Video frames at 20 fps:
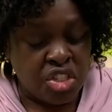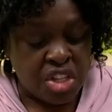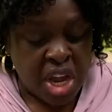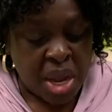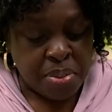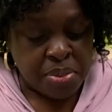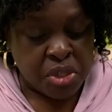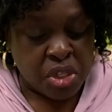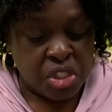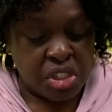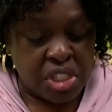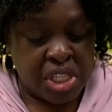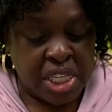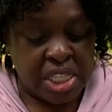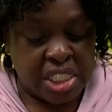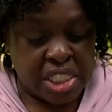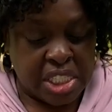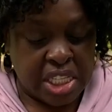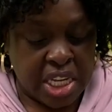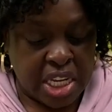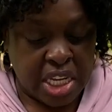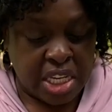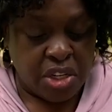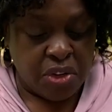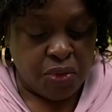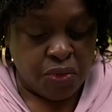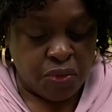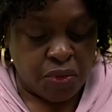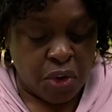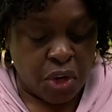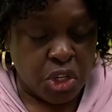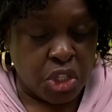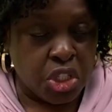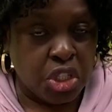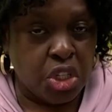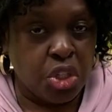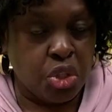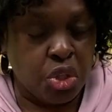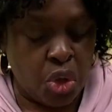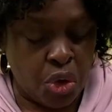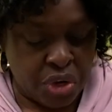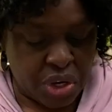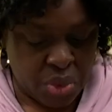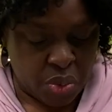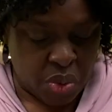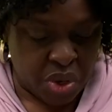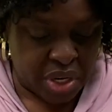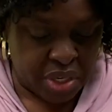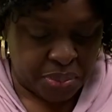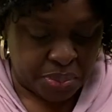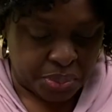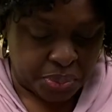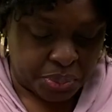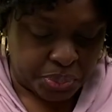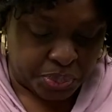chapter 16, verse 31.